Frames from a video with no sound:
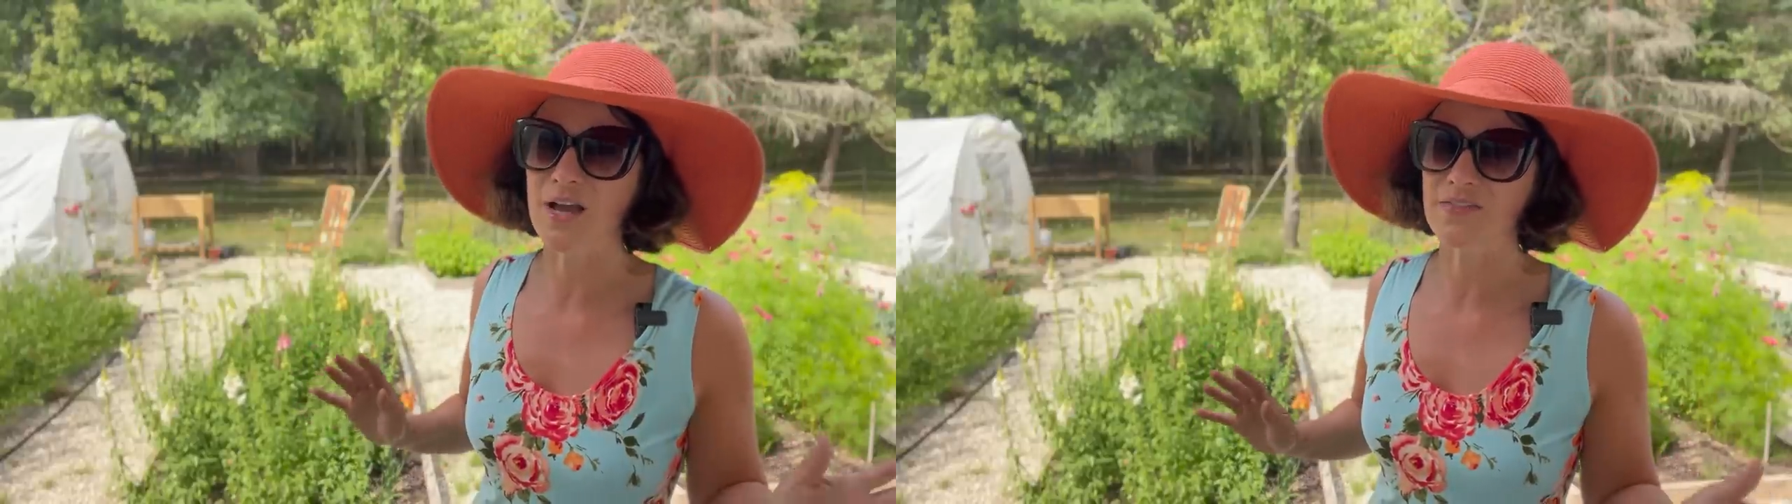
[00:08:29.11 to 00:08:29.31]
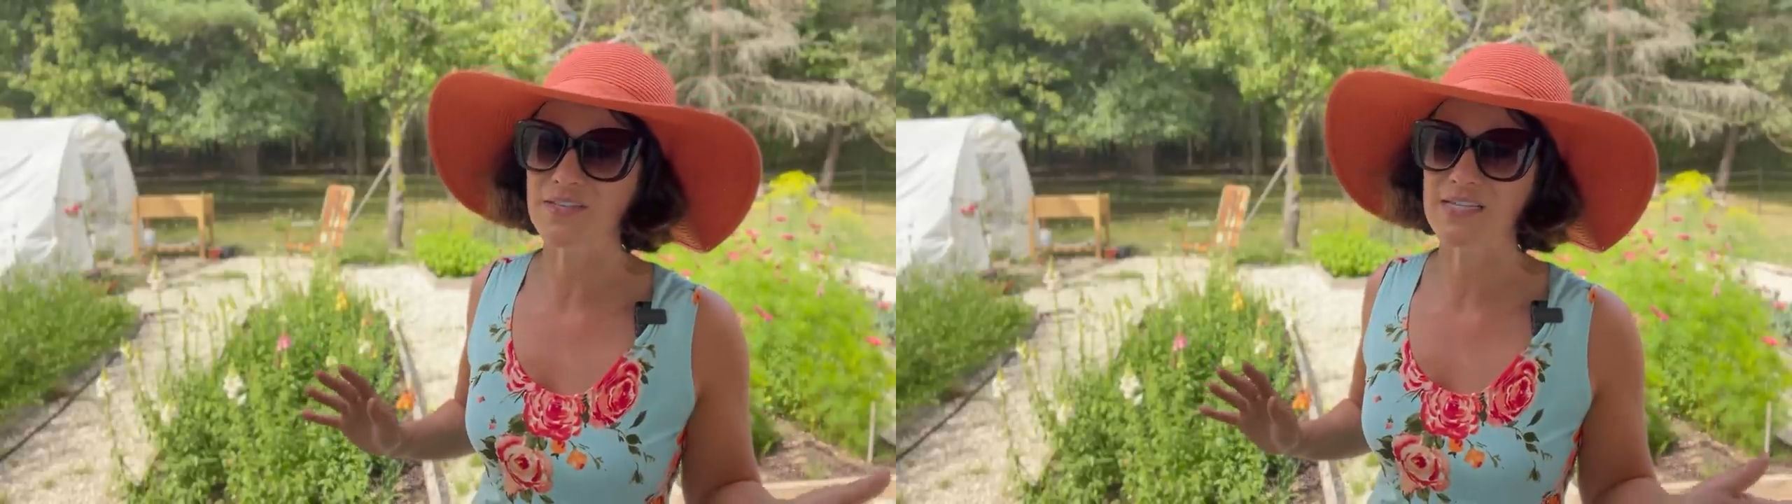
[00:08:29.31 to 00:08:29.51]

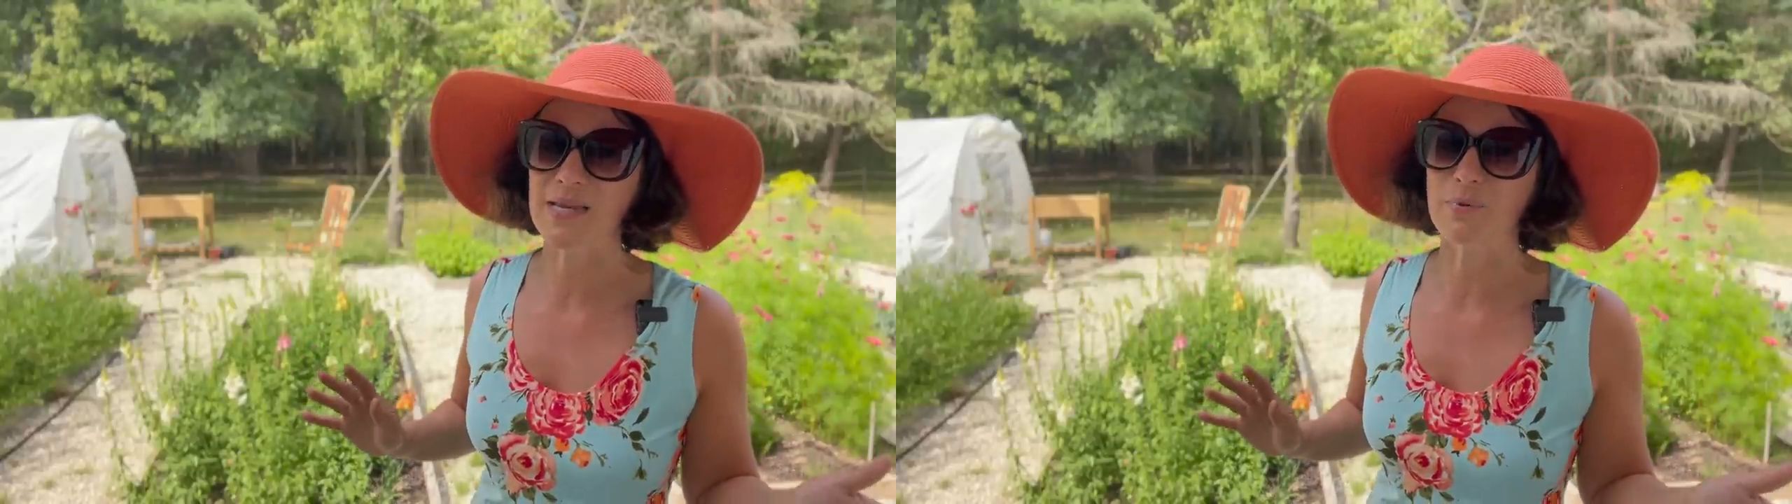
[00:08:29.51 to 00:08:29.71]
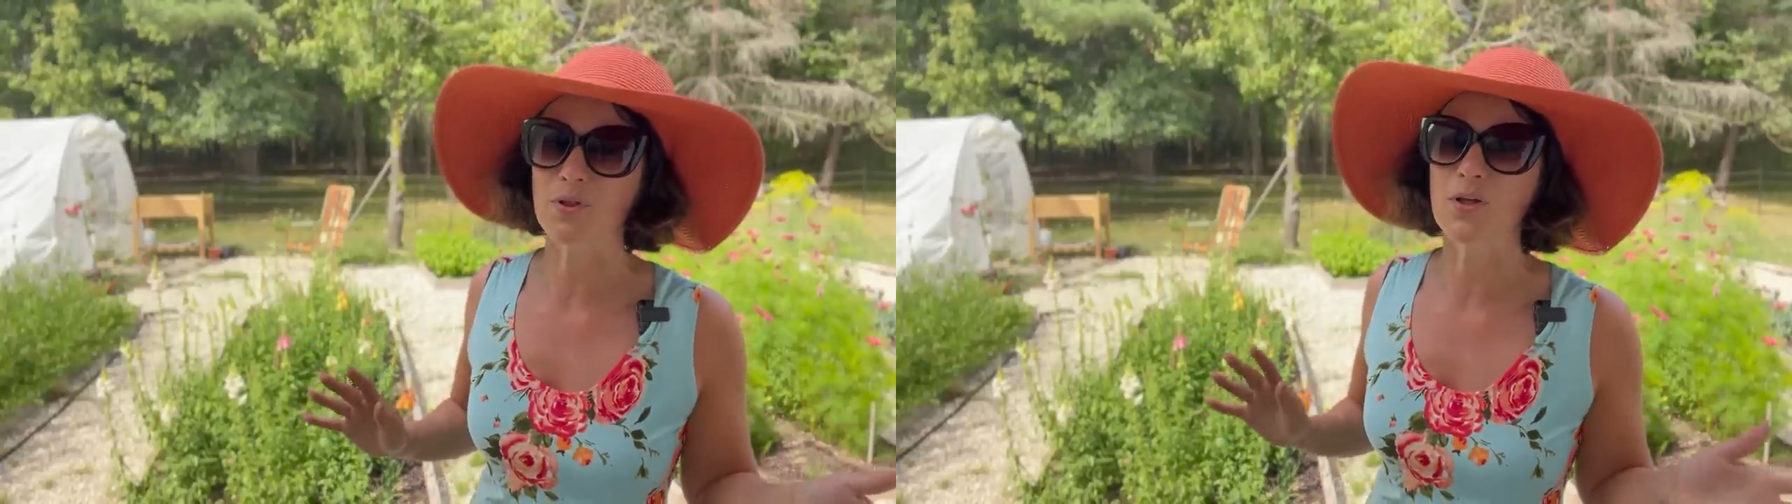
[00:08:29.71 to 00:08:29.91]
on the
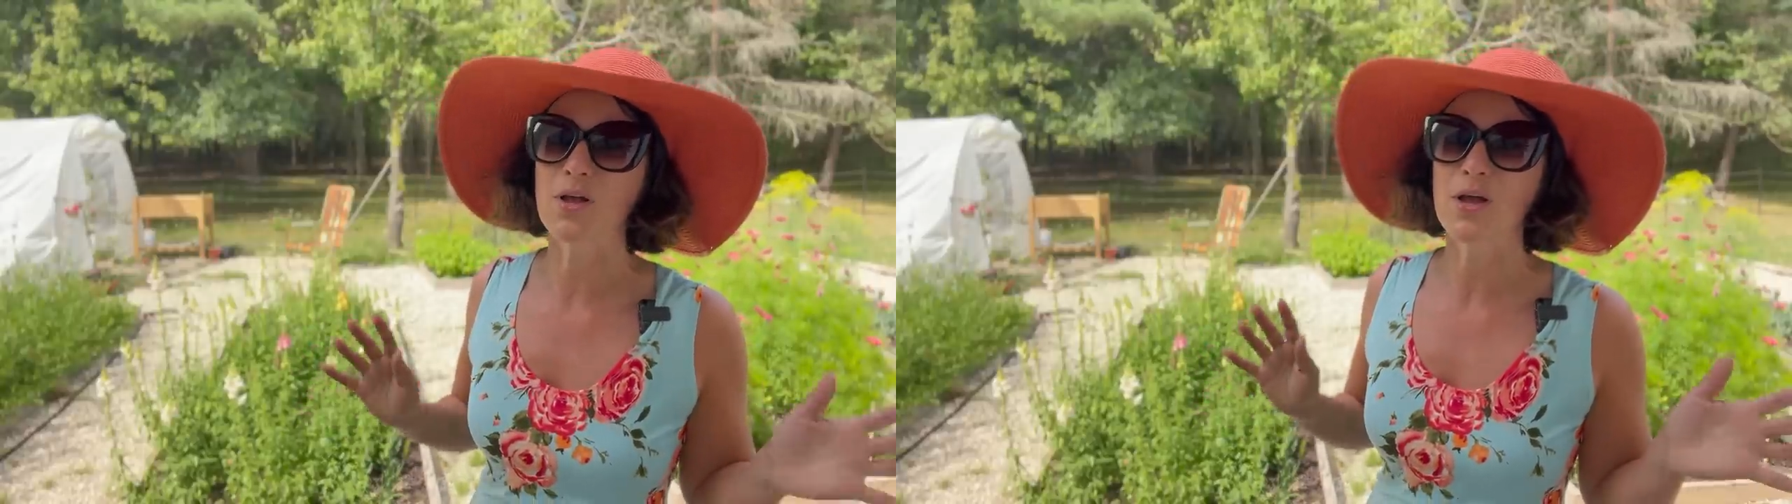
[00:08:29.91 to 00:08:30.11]
table,